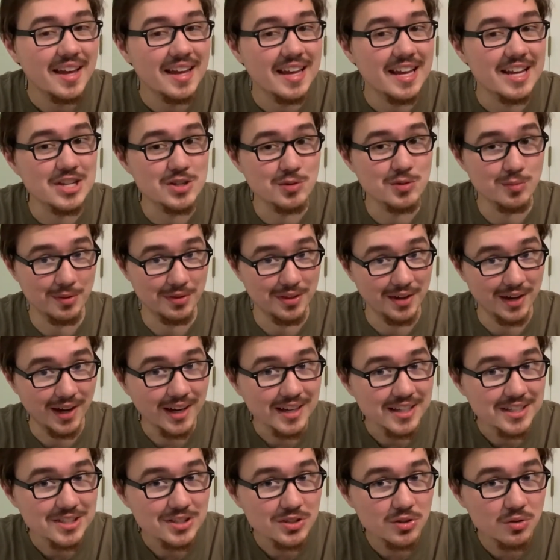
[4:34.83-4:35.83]
is with
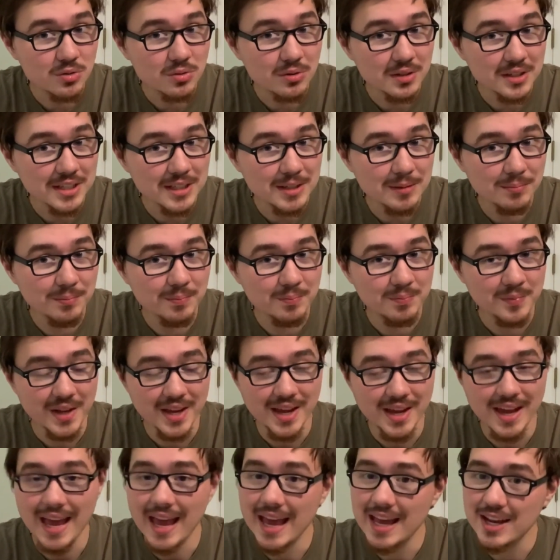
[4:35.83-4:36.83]
ice cream
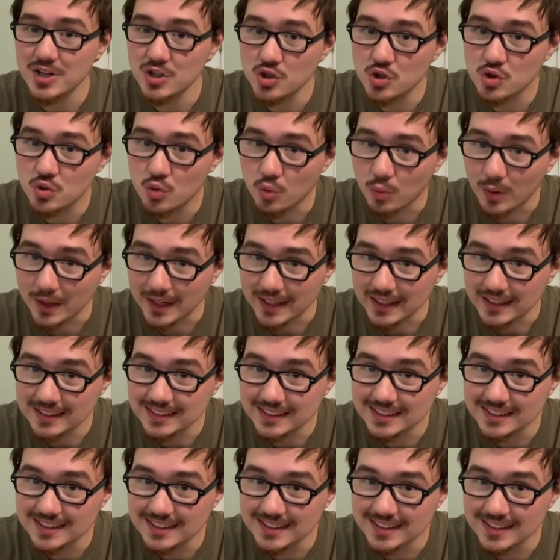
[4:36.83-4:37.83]
and
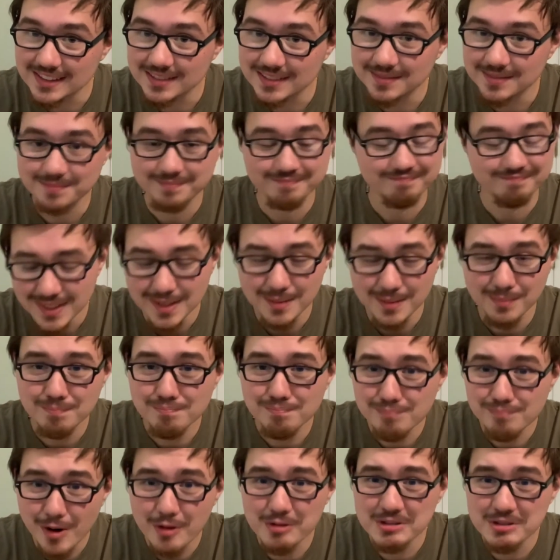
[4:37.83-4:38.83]
drinks.
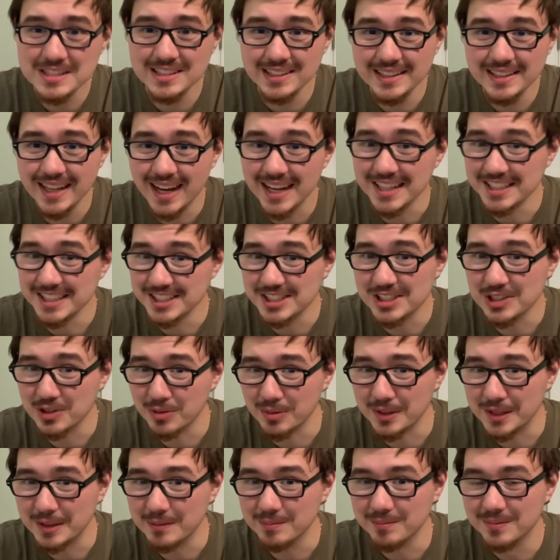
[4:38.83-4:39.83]
Mostly ice
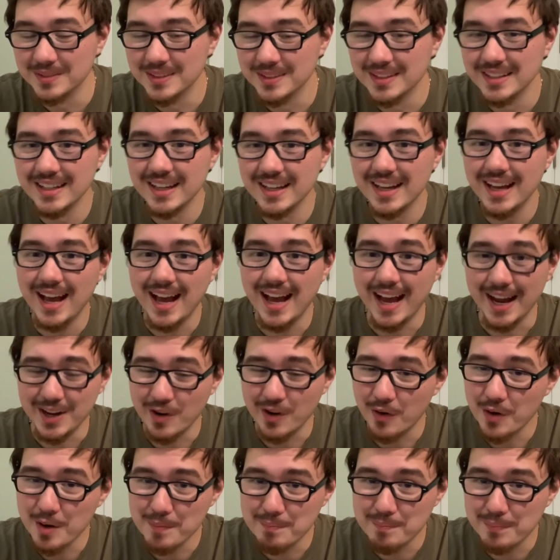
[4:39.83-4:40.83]
cream. I
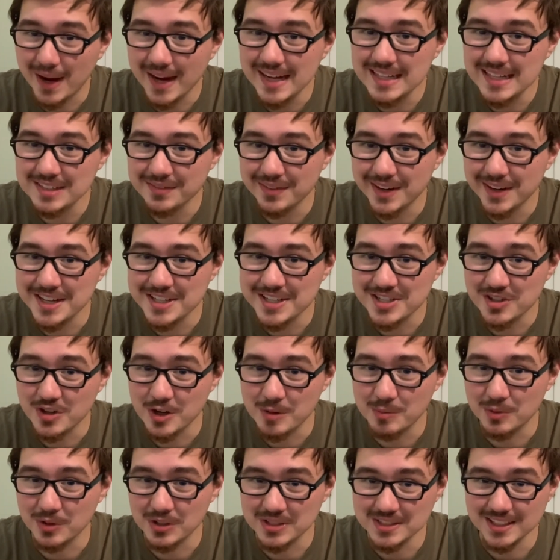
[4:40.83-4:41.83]
know what a pint of ice
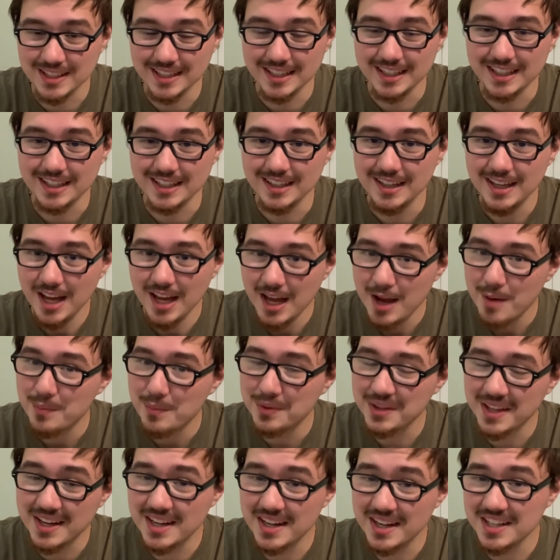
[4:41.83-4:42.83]
cream looks like,
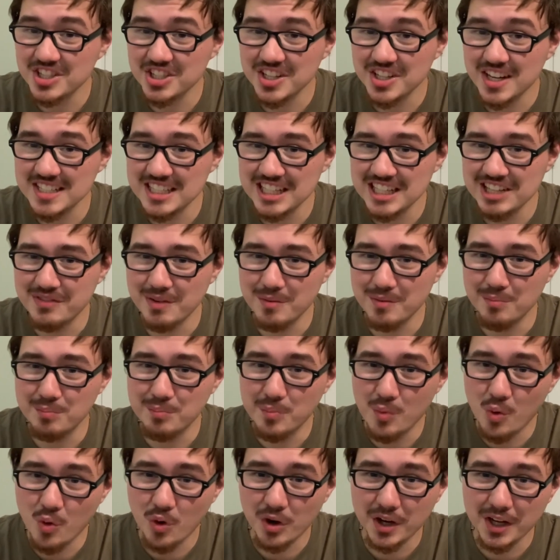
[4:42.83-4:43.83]
but then it just gets even
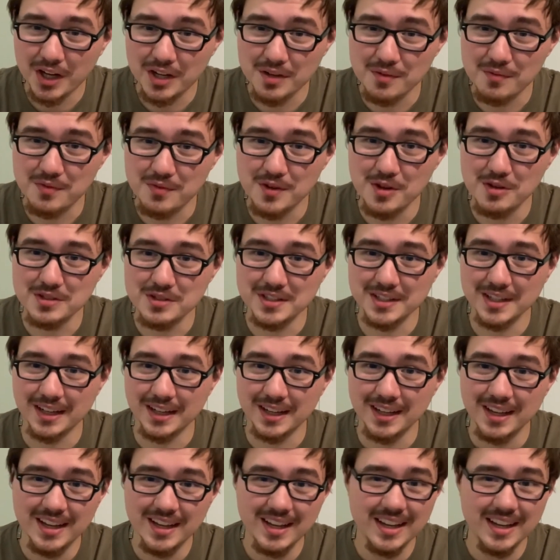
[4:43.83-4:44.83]
more
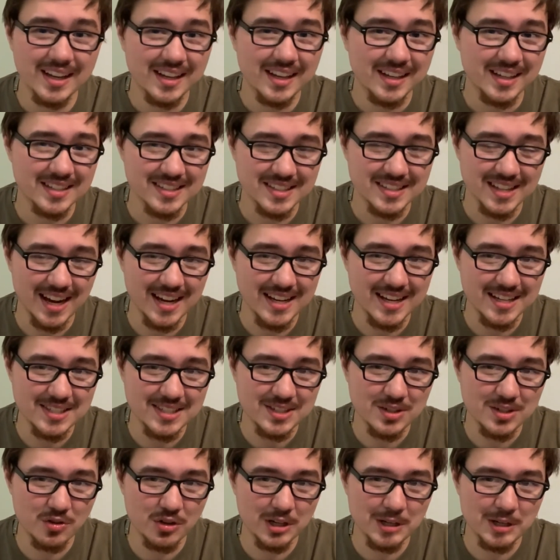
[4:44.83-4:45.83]
confusing because ice
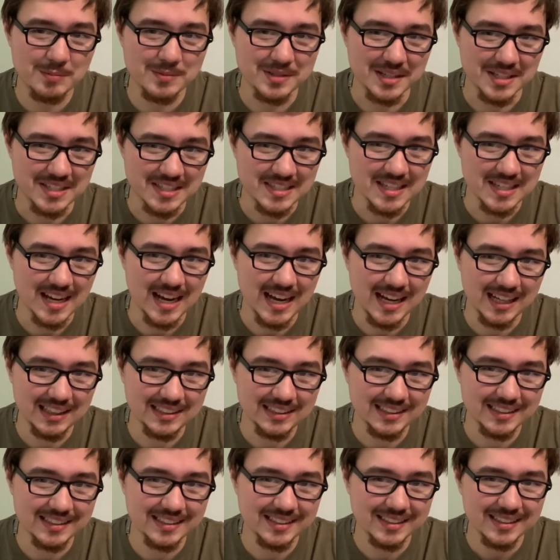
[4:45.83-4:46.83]
cream's a
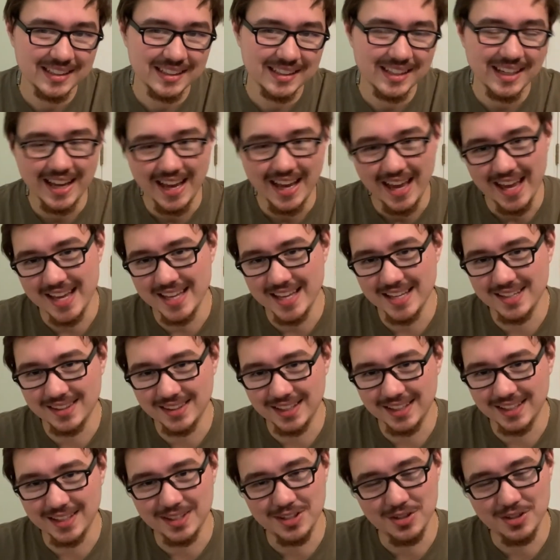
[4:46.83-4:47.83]
solid
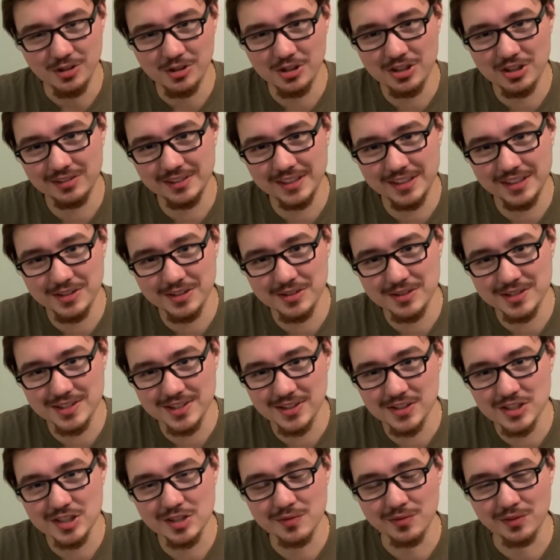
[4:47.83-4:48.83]
and usually use
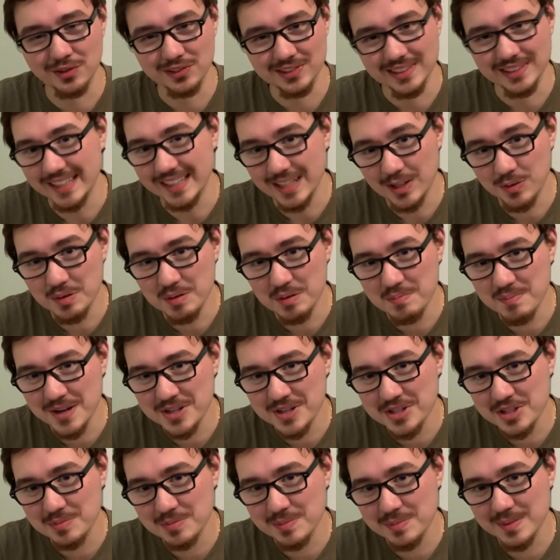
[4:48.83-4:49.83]
those for liquid
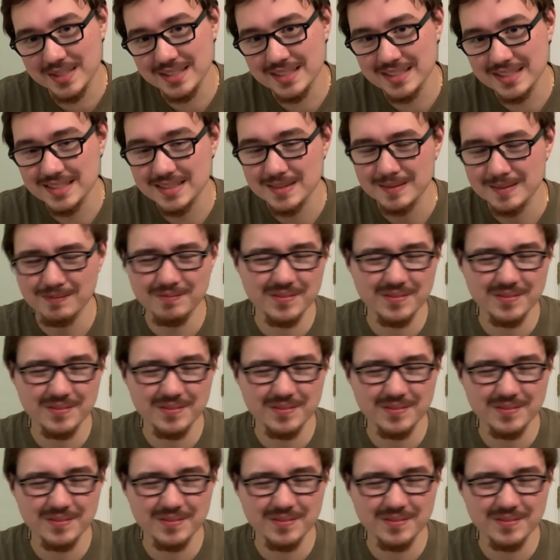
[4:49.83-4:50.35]
measurements.